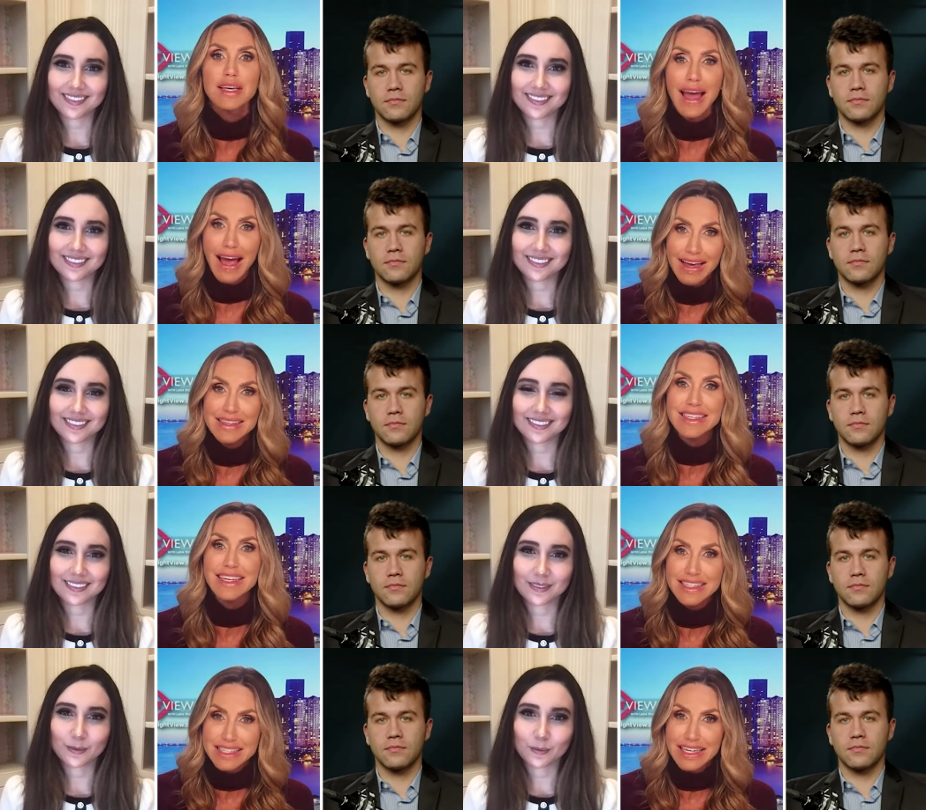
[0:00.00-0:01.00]
Speaker 1: he has
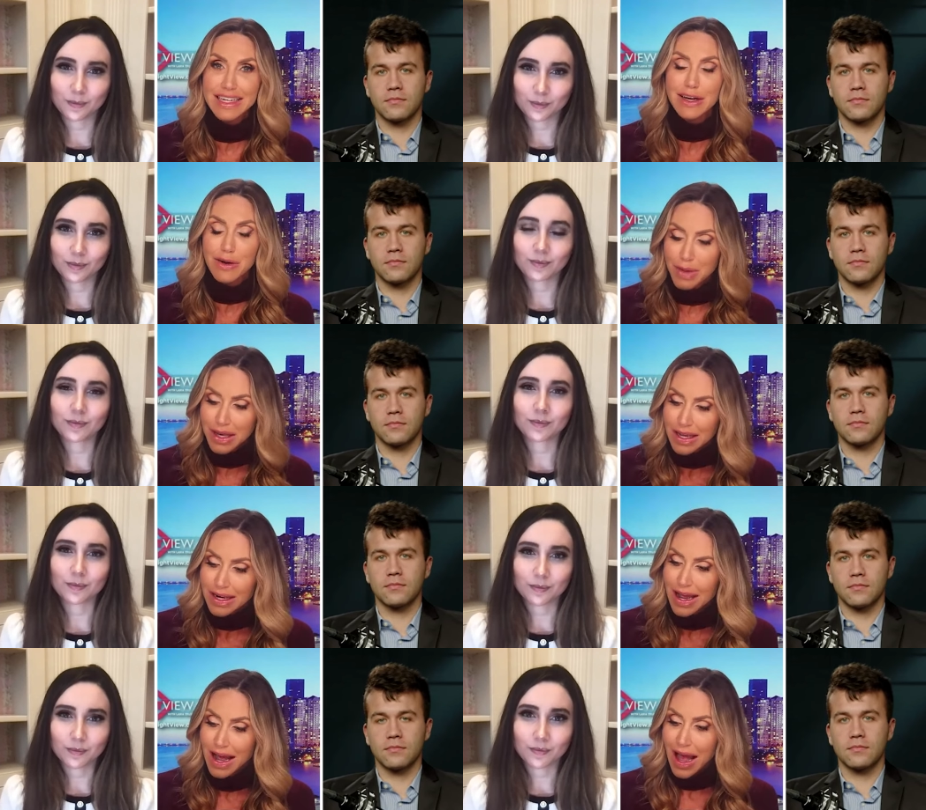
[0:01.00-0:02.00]
indeed
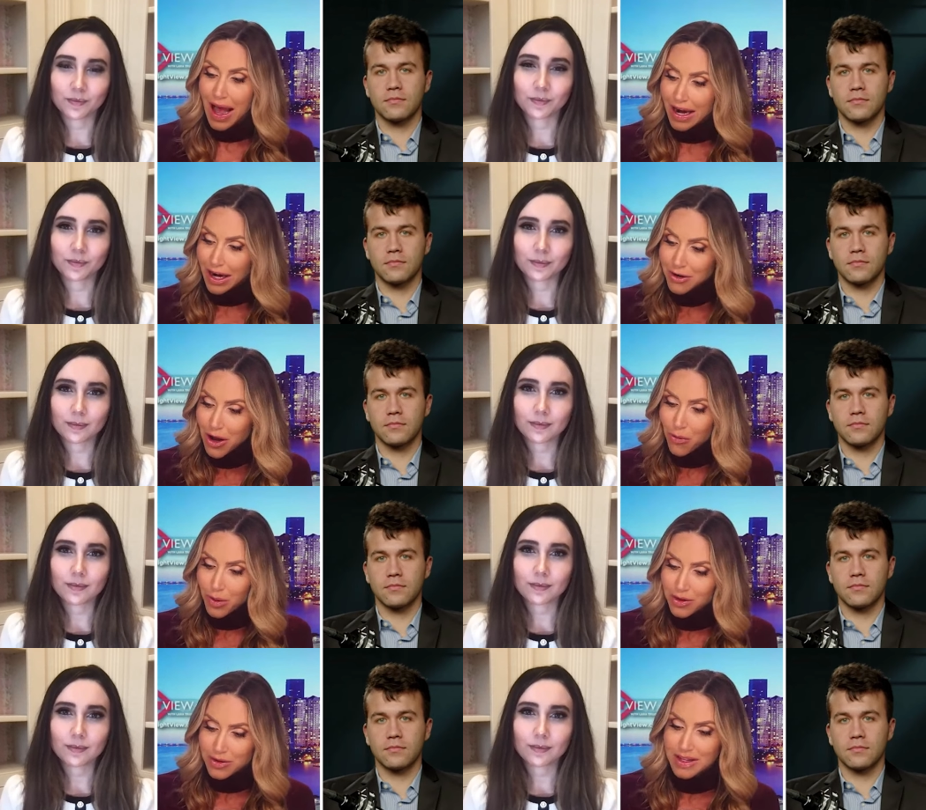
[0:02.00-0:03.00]
committed. And I don't know,
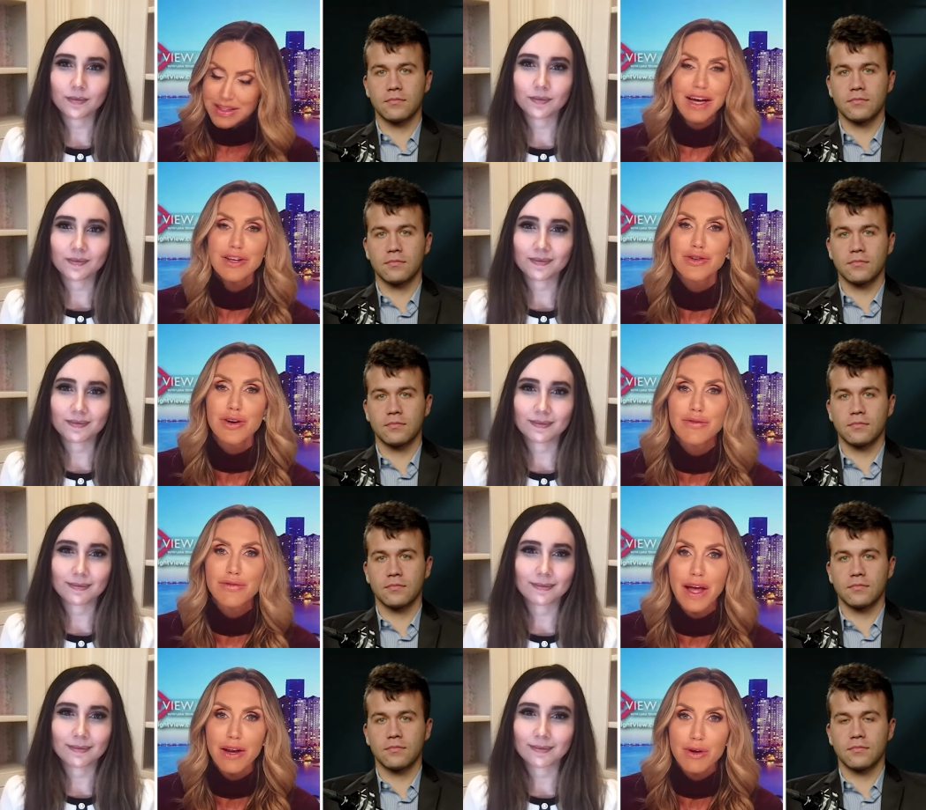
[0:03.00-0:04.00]
what do you think? Is Hunter a
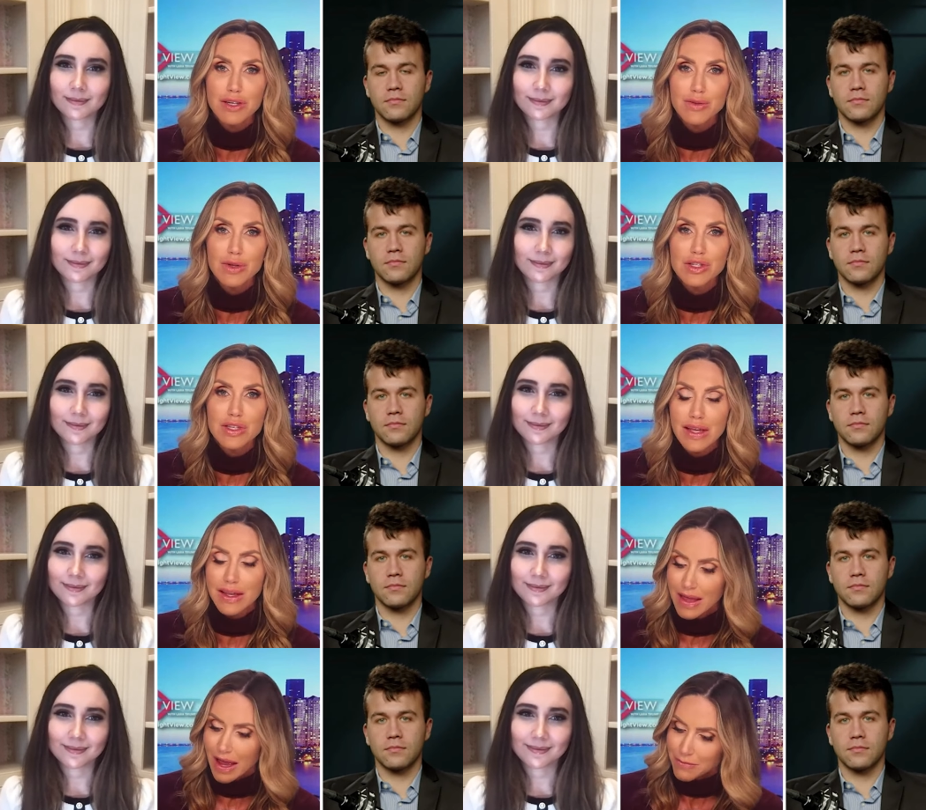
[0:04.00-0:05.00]
flight risk? What did you
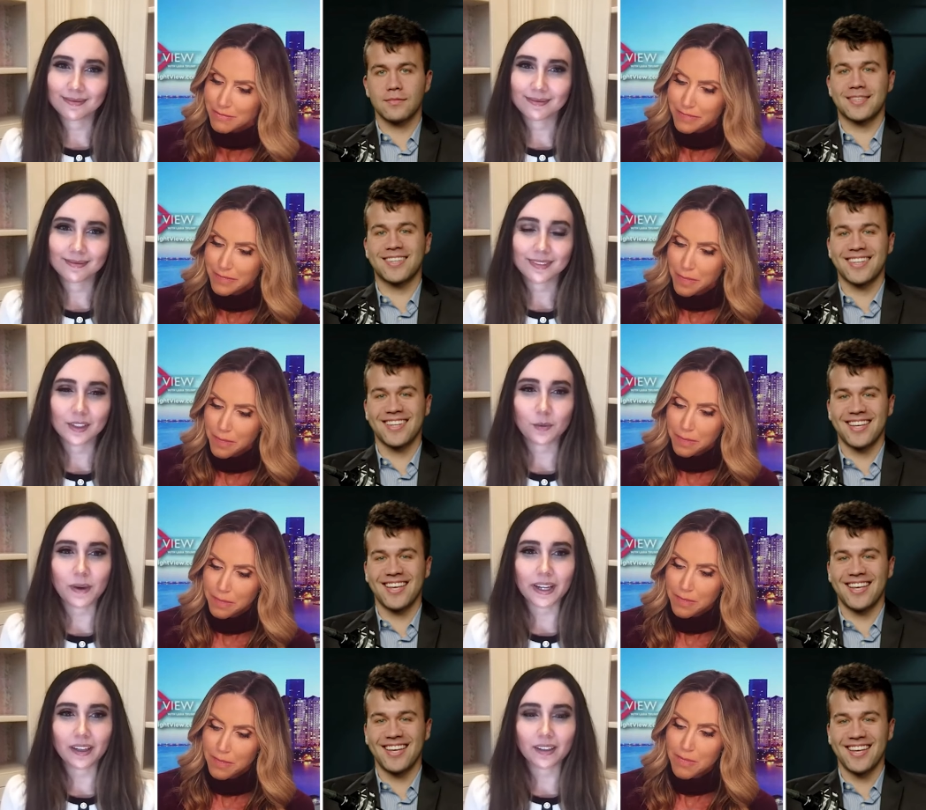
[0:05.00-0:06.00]
think of that?
Speaker 2: Oh
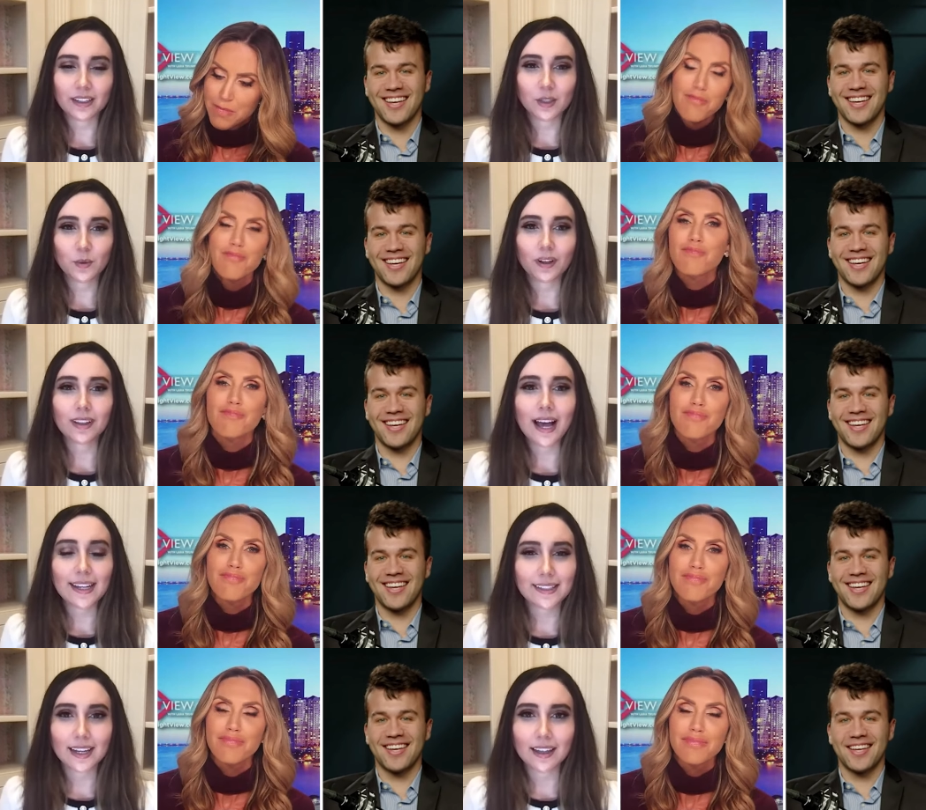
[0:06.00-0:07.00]
my goodness. Well,
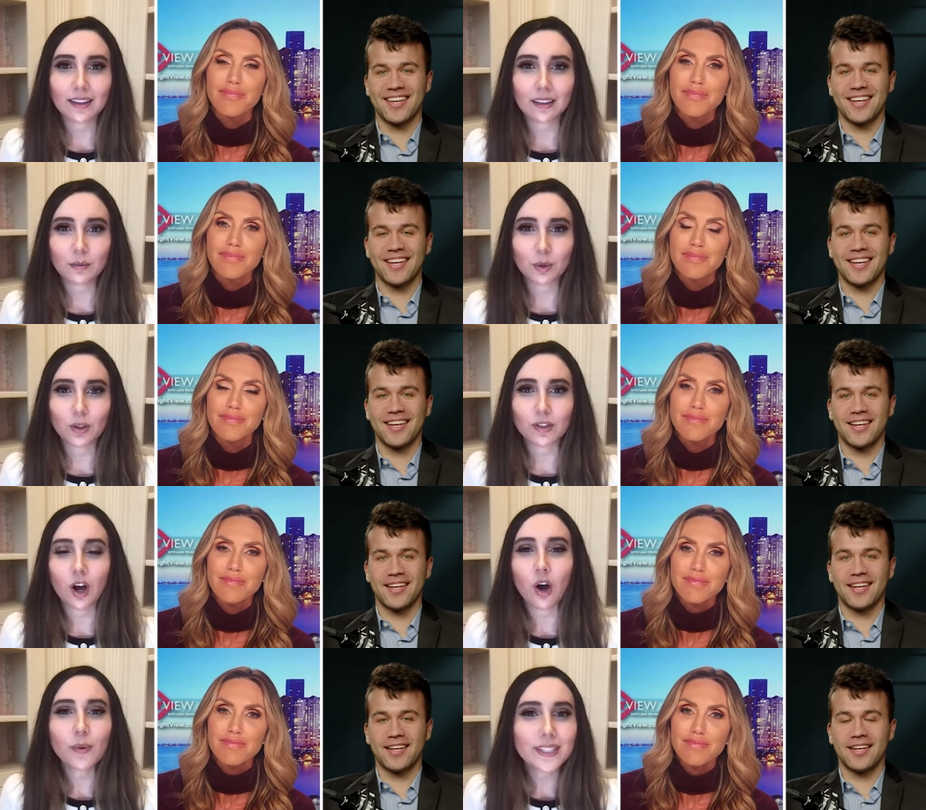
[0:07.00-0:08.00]
classic the liberals
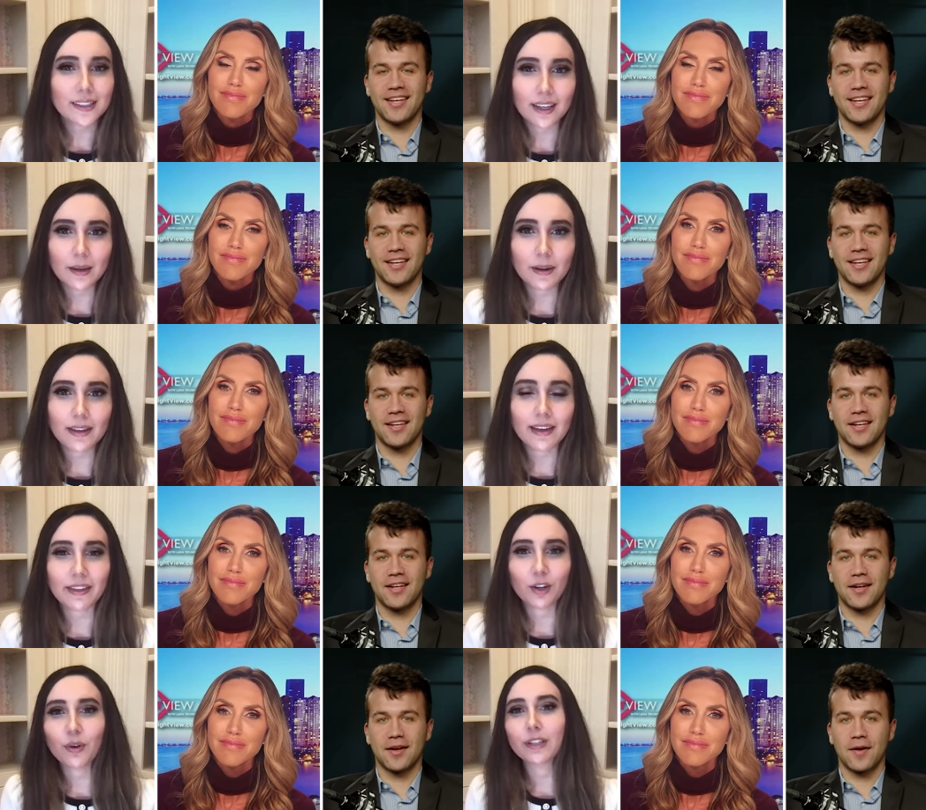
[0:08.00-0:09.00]
always claiming
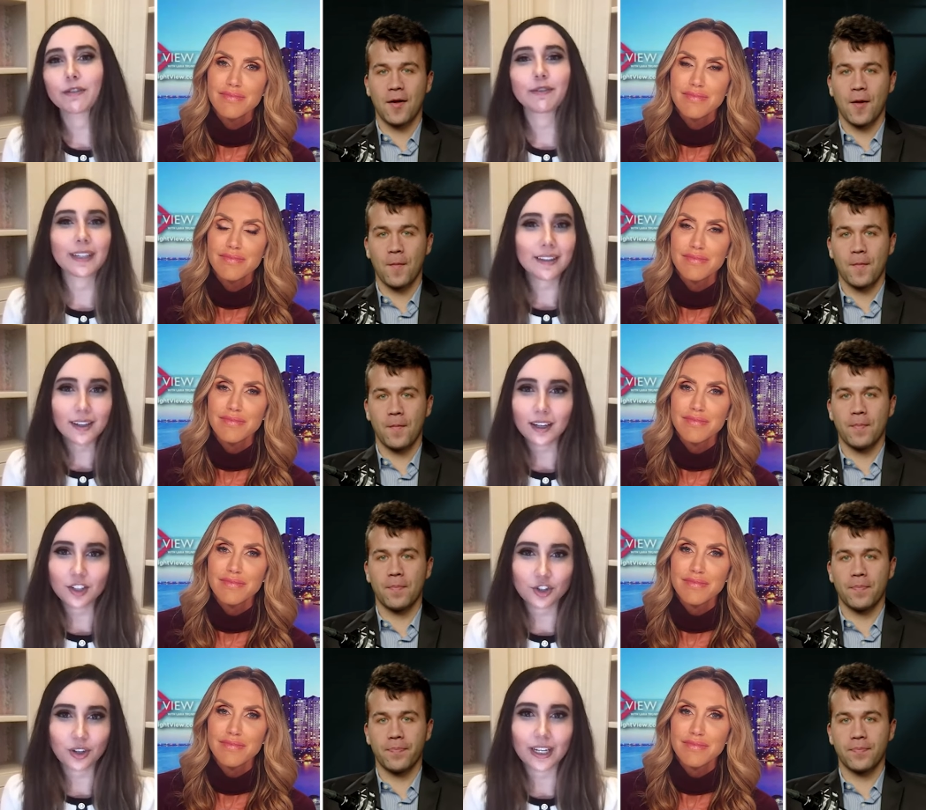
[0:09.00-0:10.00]
that they're going to flee the
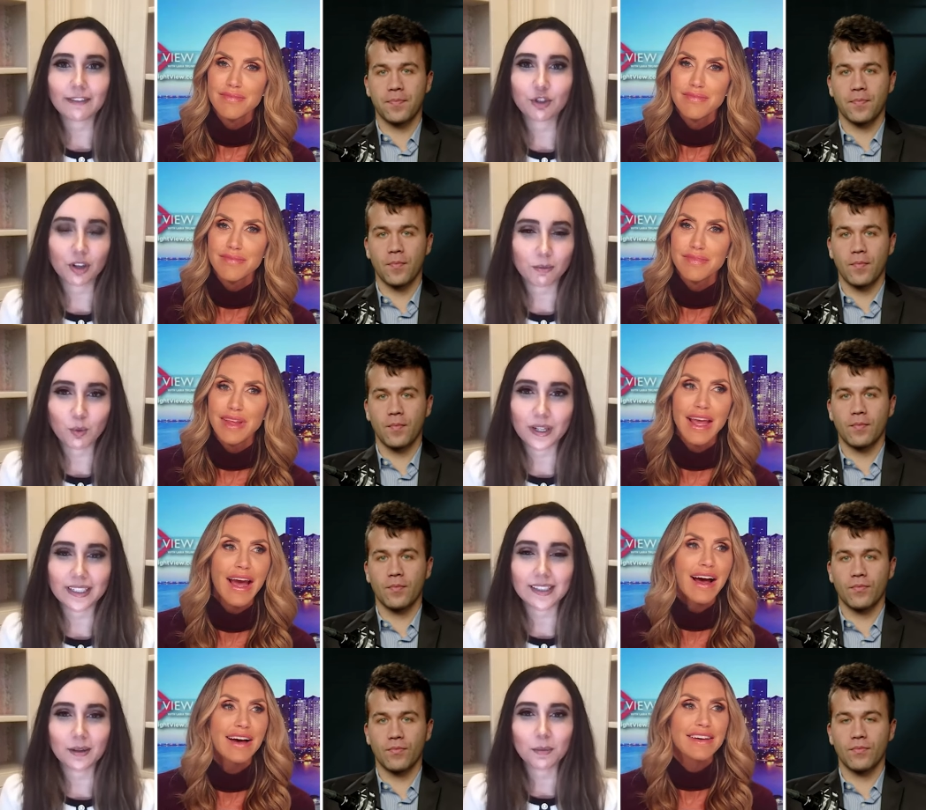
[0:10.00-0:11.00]
country if Trump wins
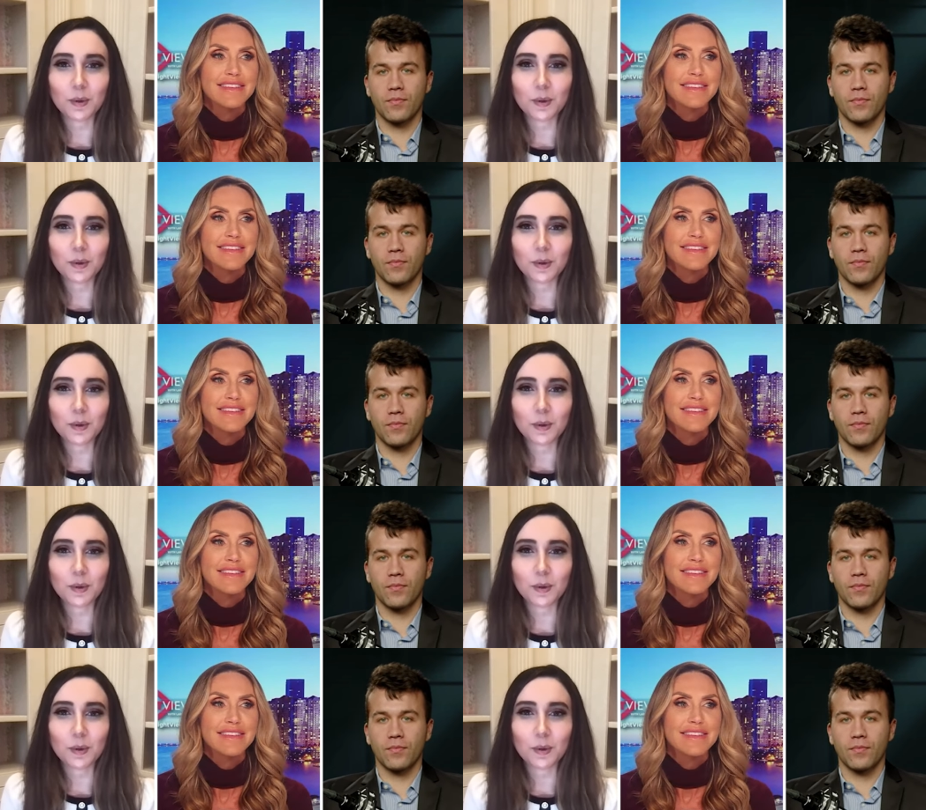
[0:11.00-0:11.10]
yeah.